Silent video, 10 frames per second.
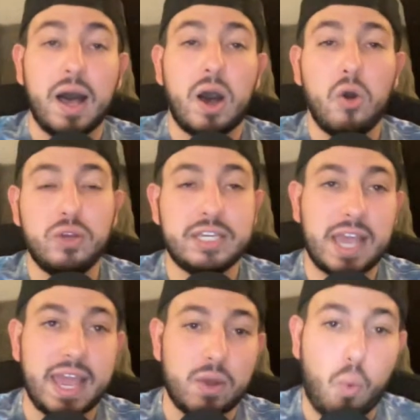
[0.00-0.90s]

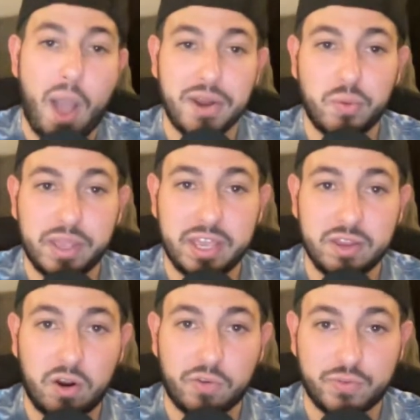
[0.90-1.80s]
Okay, why don't we hit
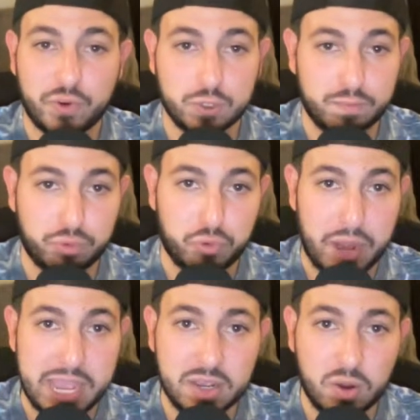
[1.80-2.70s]
our first
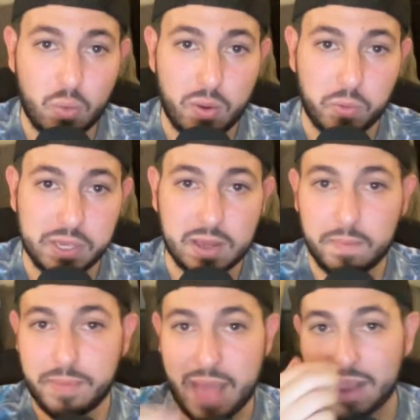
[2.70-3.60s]
break? When we come
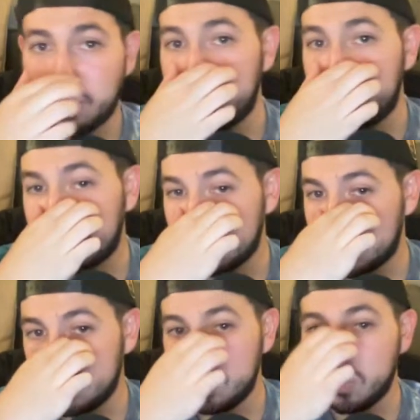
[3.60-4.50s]
back, we can
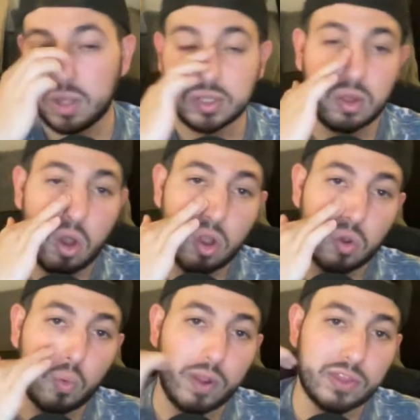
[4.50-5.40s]
continue along
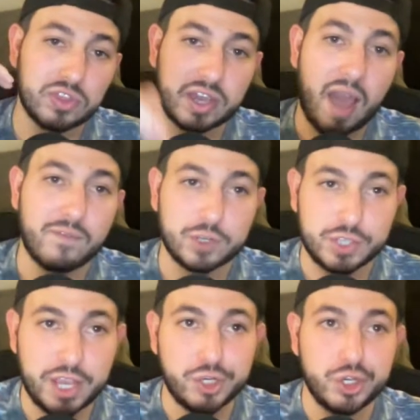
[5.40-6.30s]
with the
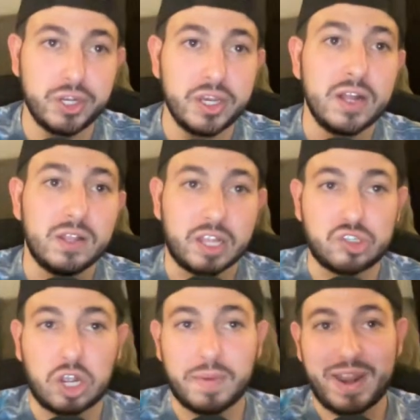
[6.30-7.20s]
conversation. Let's
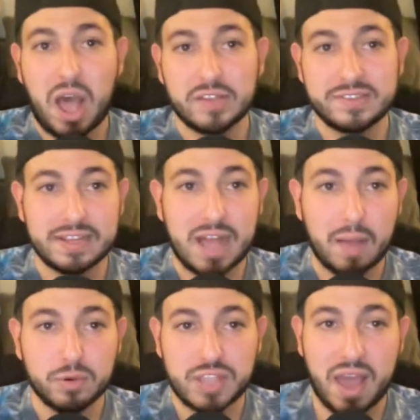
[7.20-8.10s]
talk about Austin
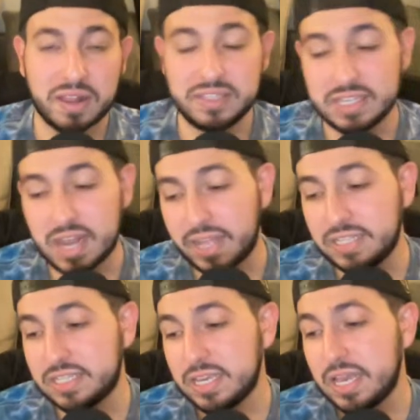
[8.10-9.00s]
Gomber's outing
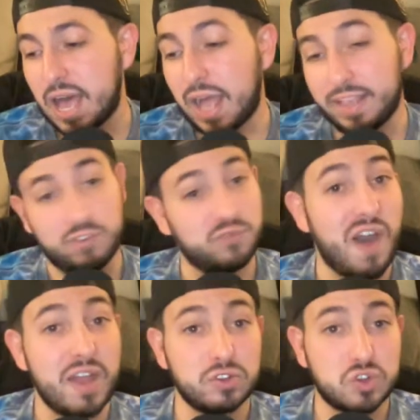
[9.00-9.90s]
tonight, his
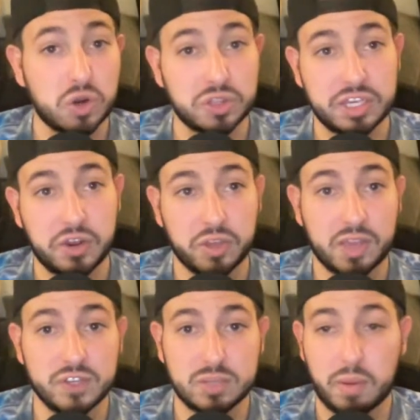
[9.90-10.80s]
final start of the year, give
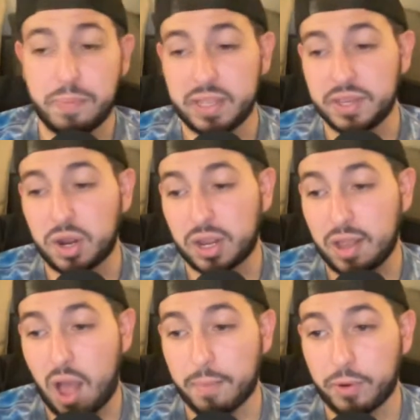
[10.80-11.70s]
you some opinion on
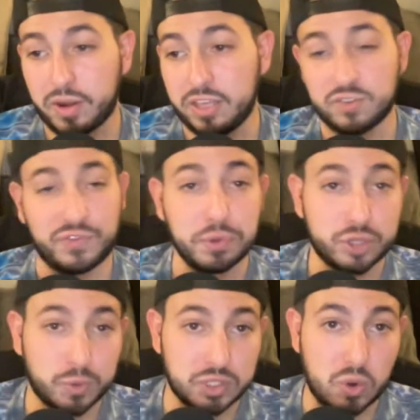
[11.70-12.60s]
Gomber and his
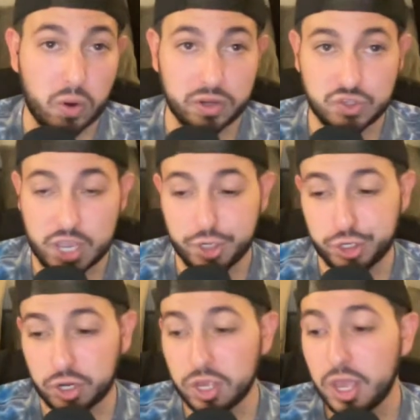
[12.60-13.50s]
future with the
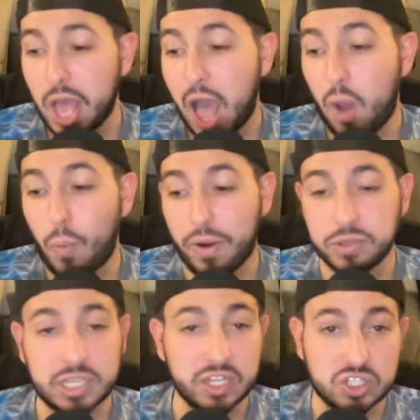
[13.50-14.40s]
organization. Where is
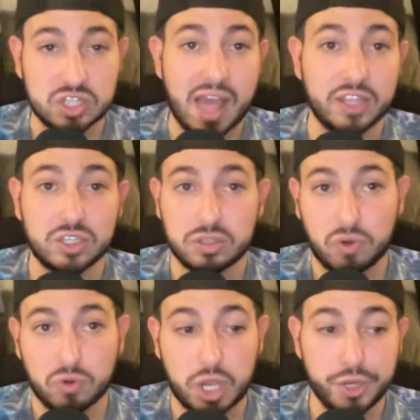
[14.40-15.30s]
he going to slide into this
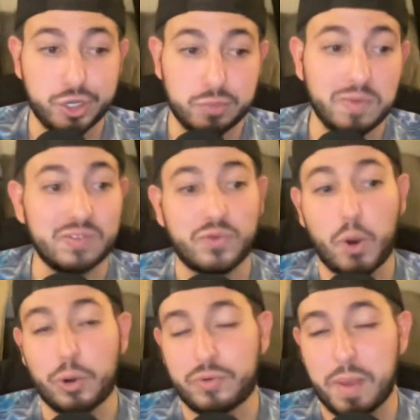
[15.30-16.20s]
rotation moving
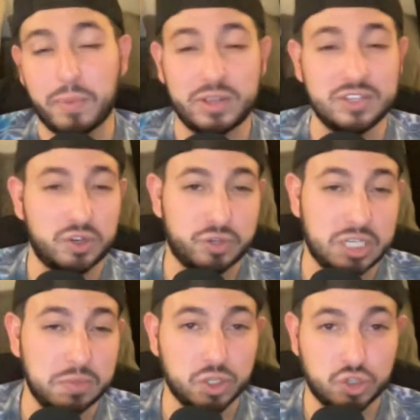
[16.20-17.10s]
forward? Remember, he's under
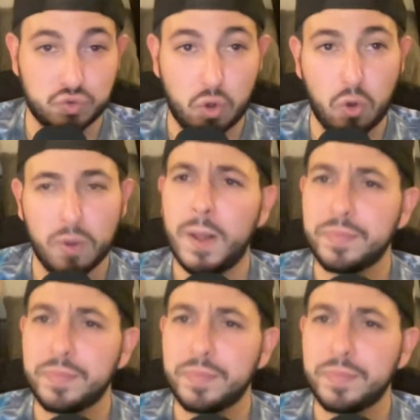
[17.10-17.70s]
team control.